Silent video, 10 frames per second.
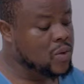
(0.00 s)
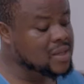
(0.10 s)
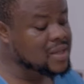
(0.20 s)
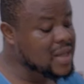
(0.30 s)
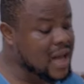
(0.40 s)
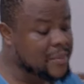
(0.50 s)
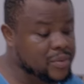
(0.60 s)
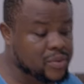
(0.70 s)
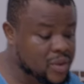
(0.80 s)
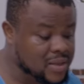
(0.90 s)
What did
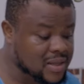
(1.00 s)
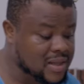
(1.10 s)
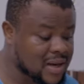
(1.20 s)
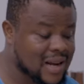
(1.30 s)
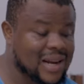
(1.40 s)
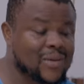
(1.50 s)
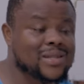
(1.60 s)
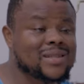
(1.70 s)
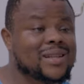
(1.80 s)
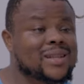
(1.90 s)
happen to your sister, Nana?
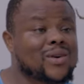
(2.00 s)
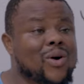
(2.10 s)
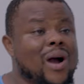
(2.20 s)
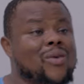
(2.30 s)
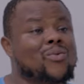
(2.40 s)
What did they call